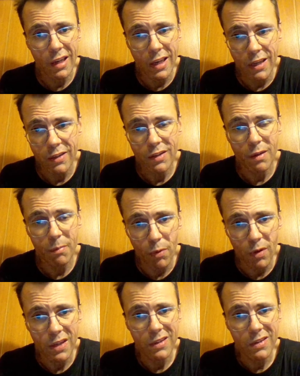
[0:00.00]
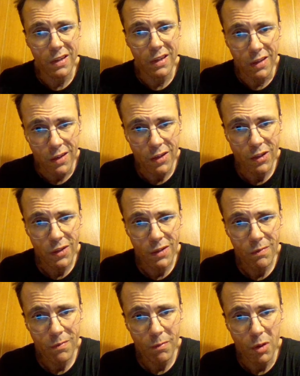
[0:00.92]
against the police like this,
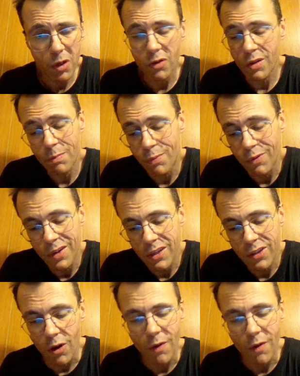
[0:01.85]
because the police